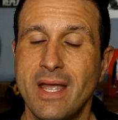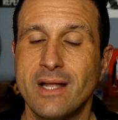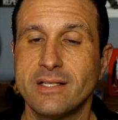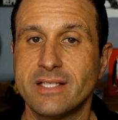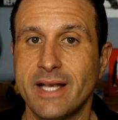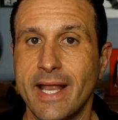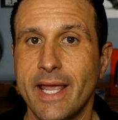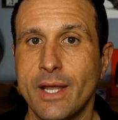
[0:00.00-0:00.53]

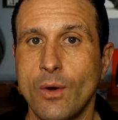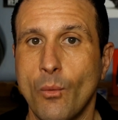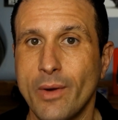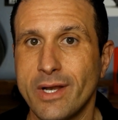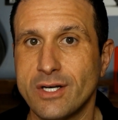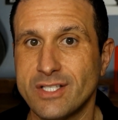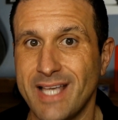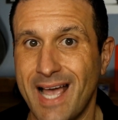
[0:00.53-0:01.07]
Today, we
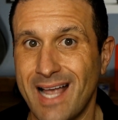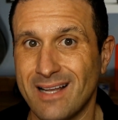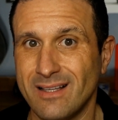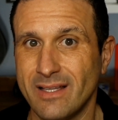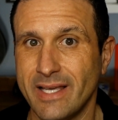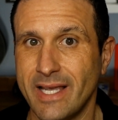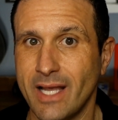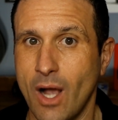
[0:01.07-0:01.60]
are
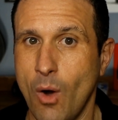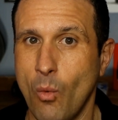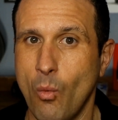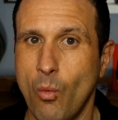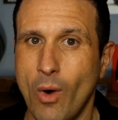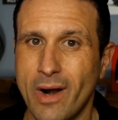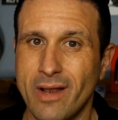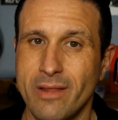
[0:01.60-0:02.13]
tackling
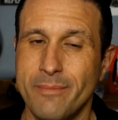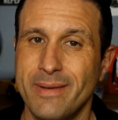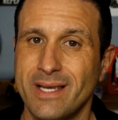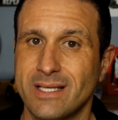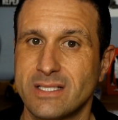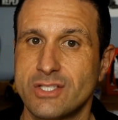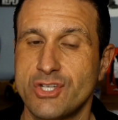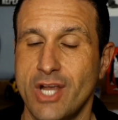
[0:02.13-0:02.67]
one of the
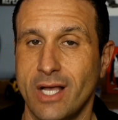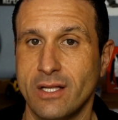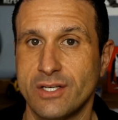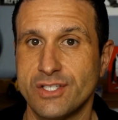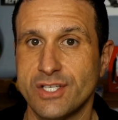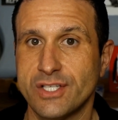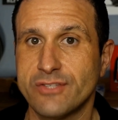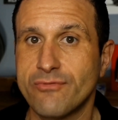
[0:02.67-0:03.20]
biggest
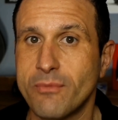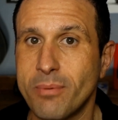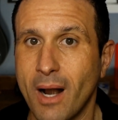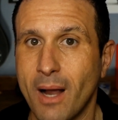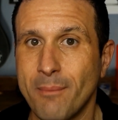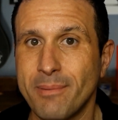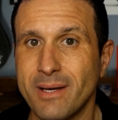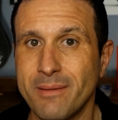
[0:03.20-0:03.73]
challenges for
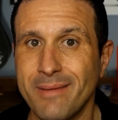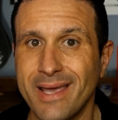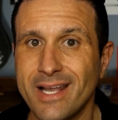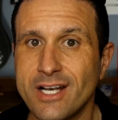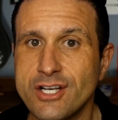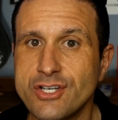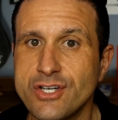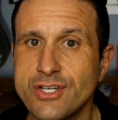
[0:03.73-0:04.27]
property
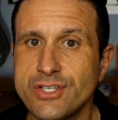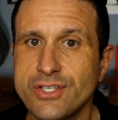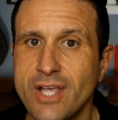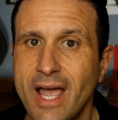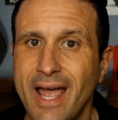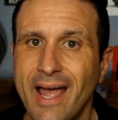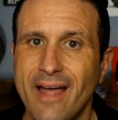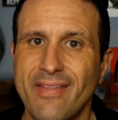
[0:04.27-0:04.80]
managers, and